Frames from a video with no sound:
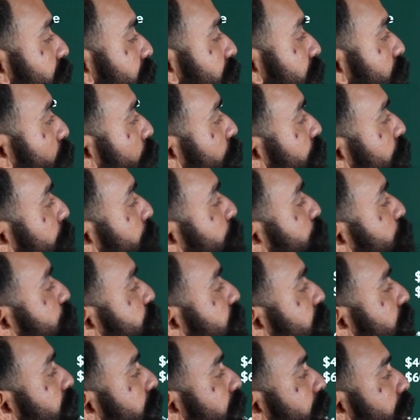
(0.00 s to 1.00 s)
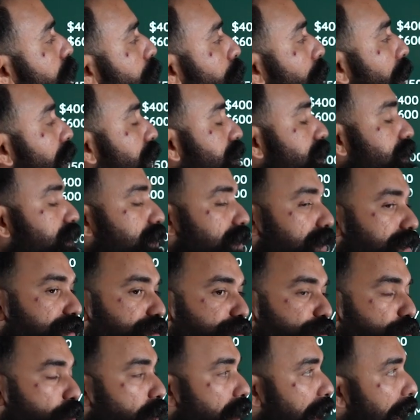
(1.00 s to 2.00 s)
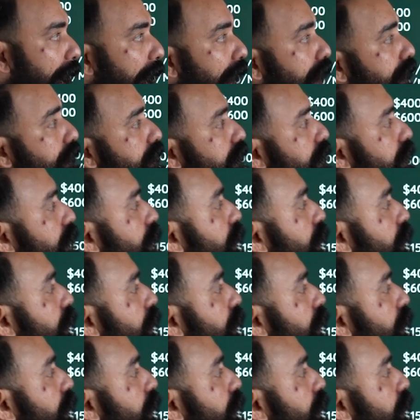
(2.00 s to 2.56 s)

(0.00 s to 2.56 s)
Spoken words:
the contribution margin ratio and